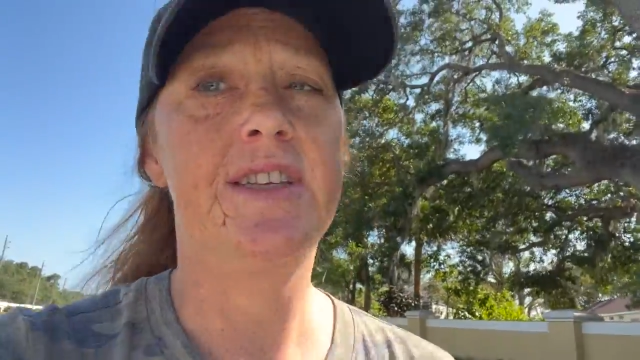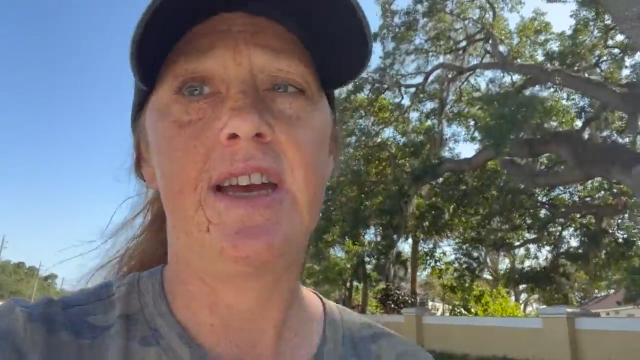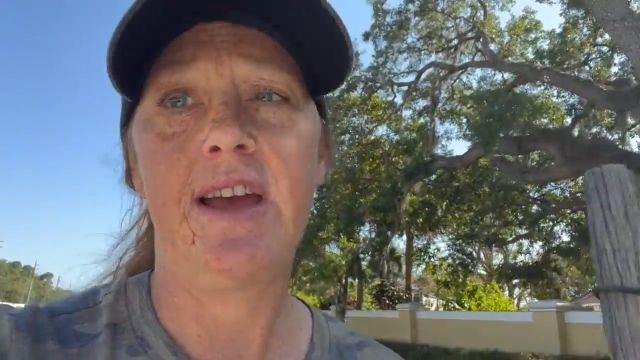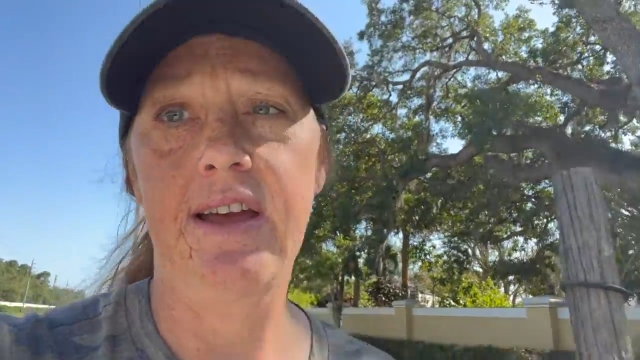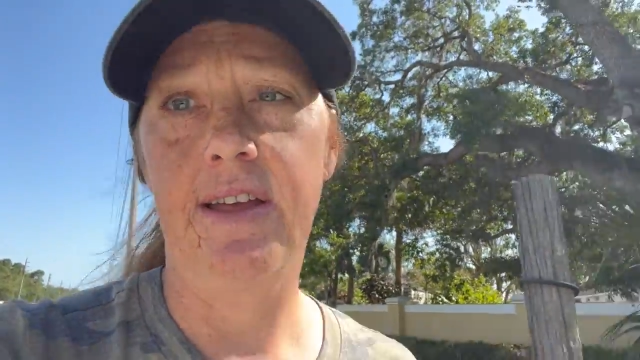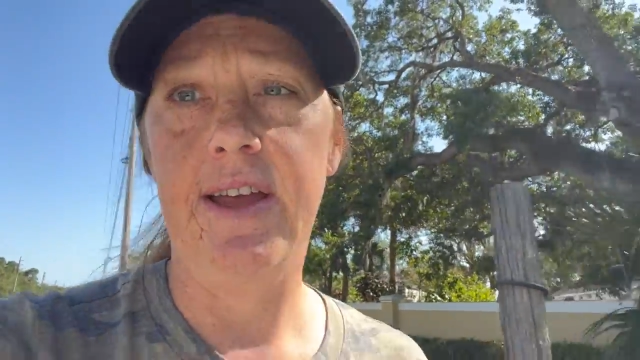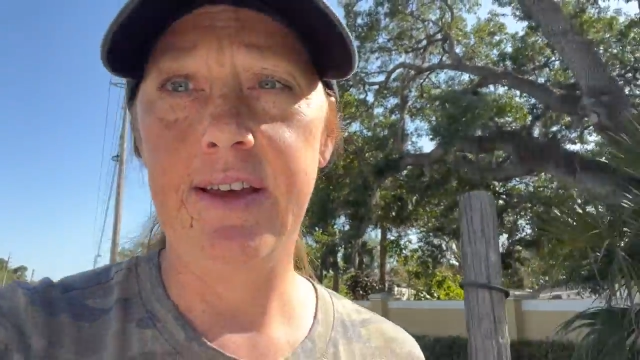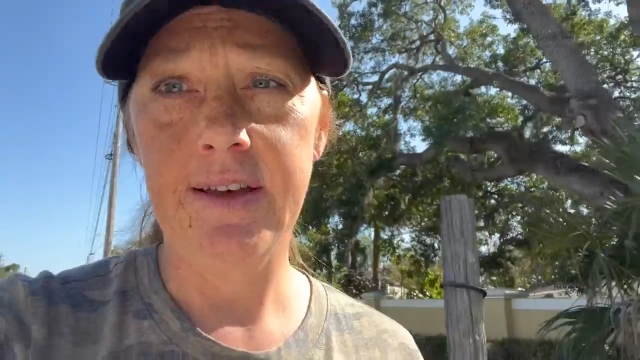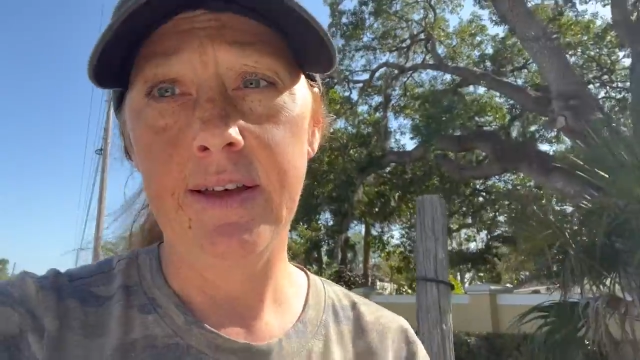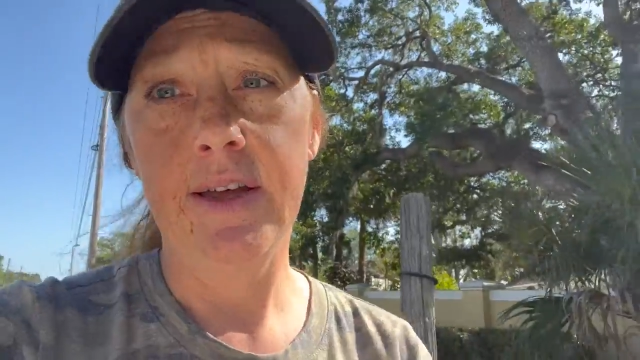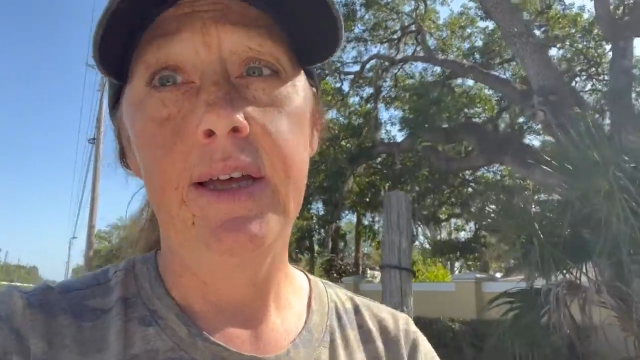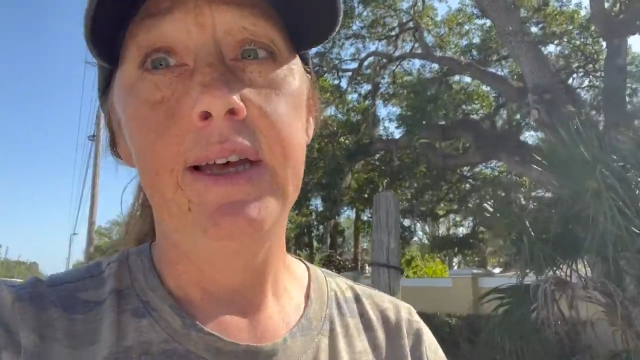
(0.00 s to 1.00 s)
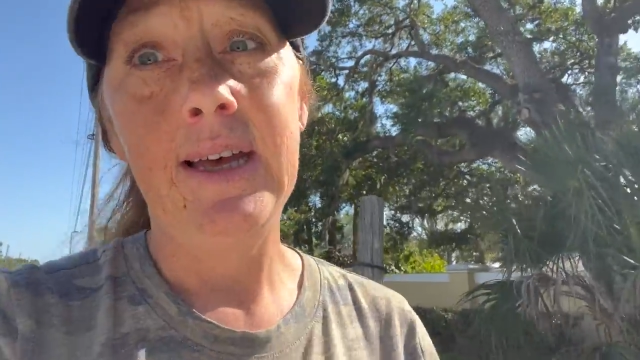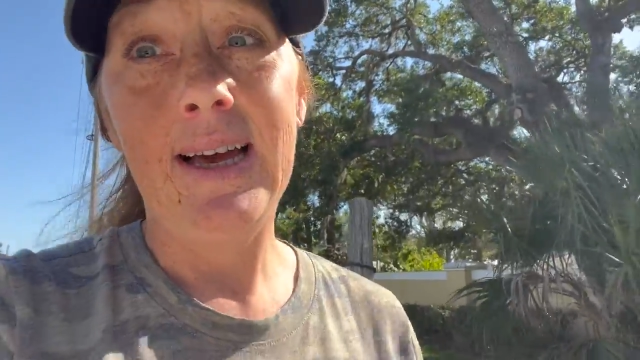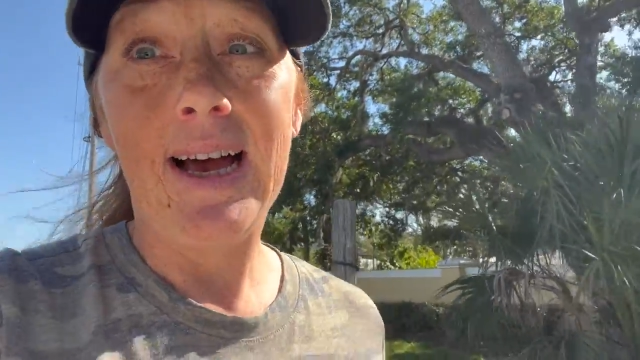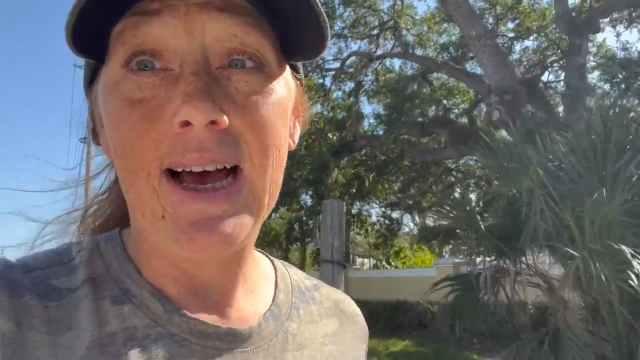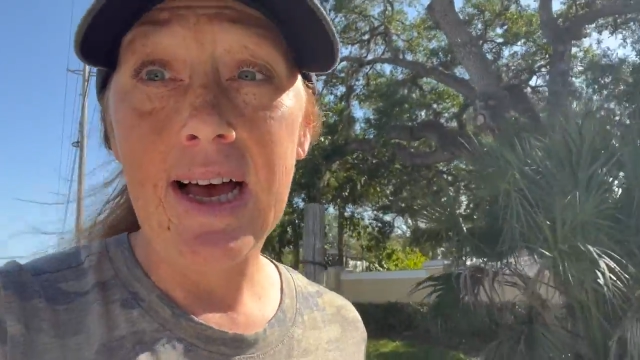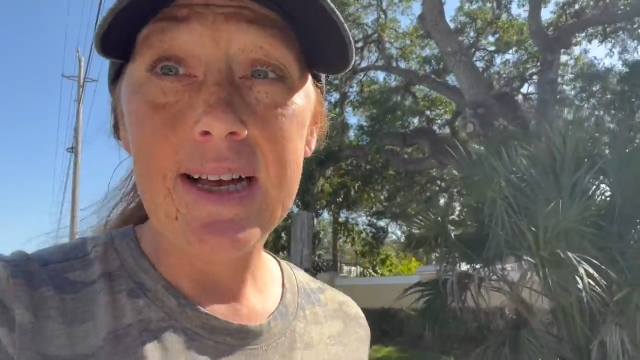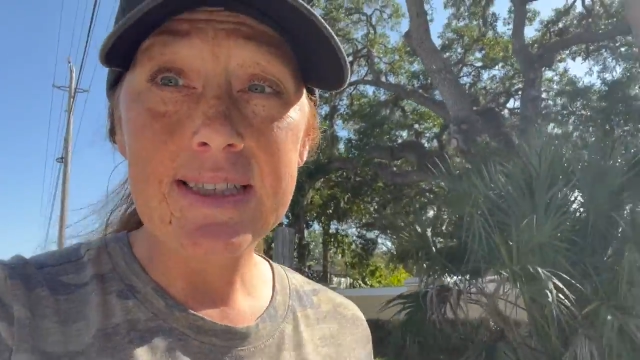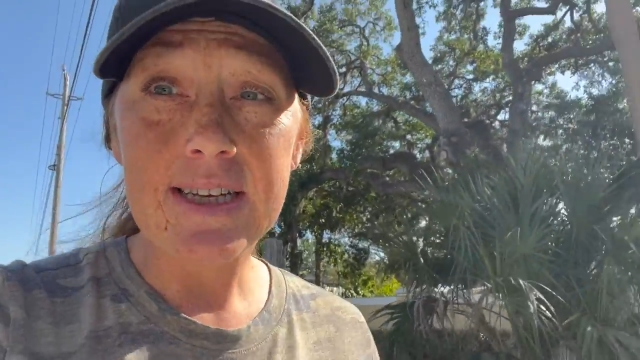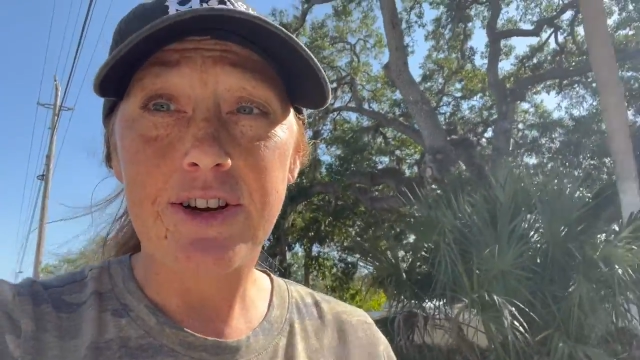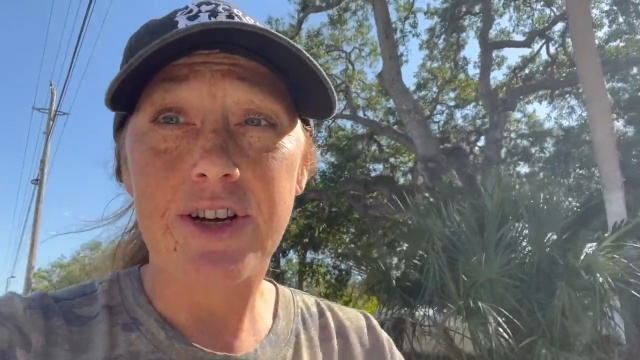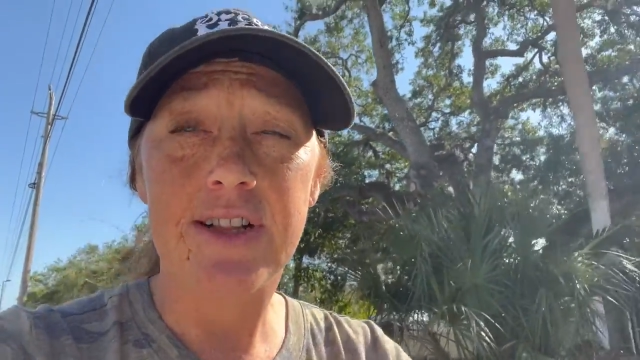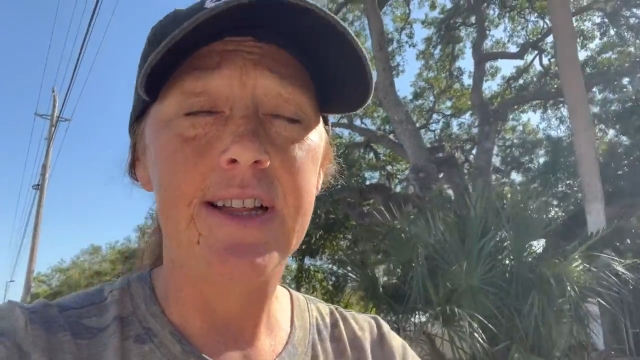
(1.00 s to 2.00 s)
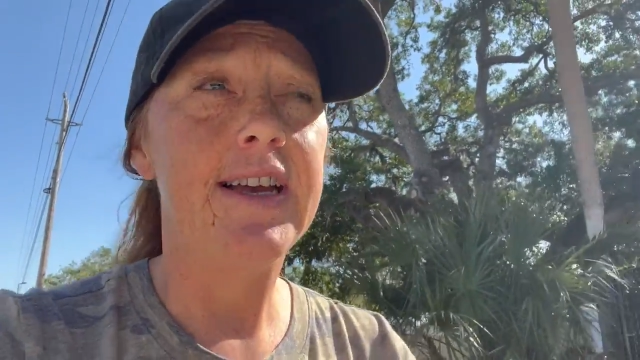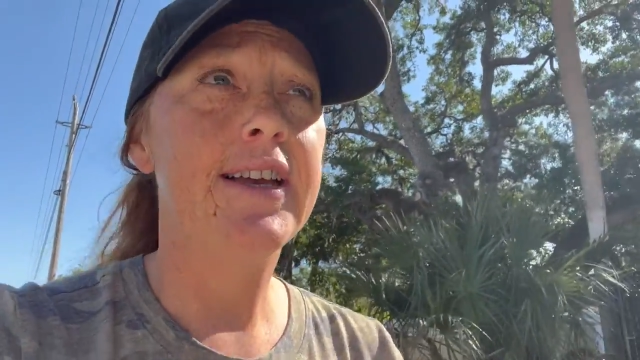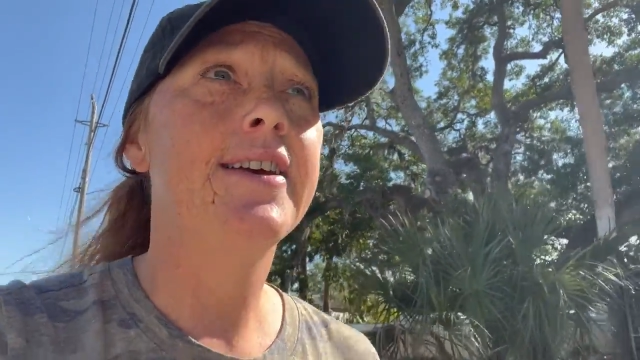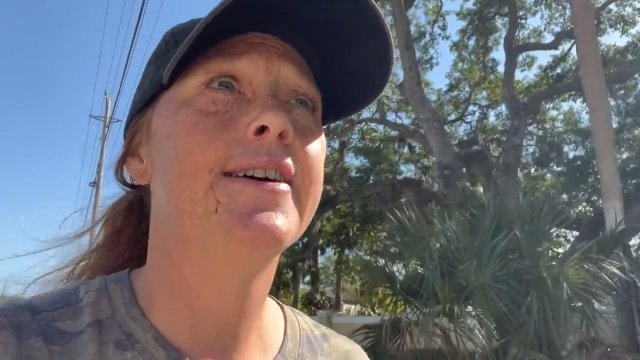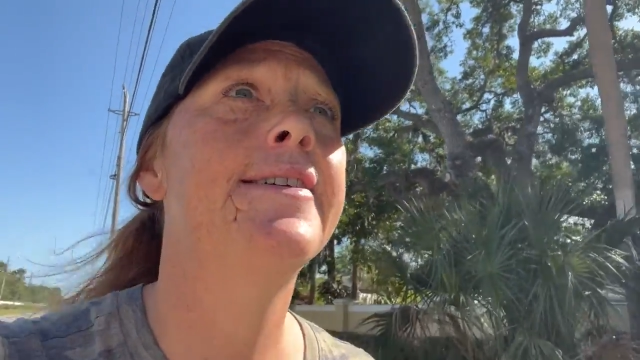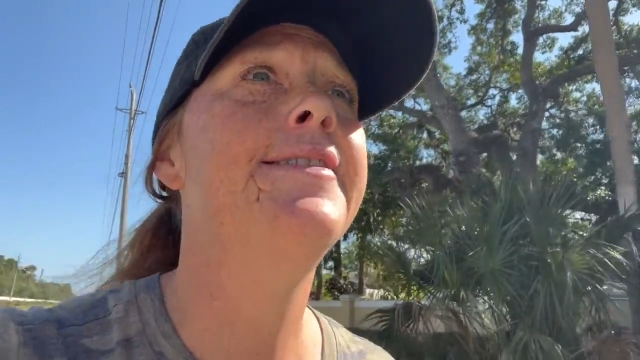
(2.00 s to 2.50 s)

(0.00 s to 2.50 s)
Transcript: saying like, haha, Sarah, like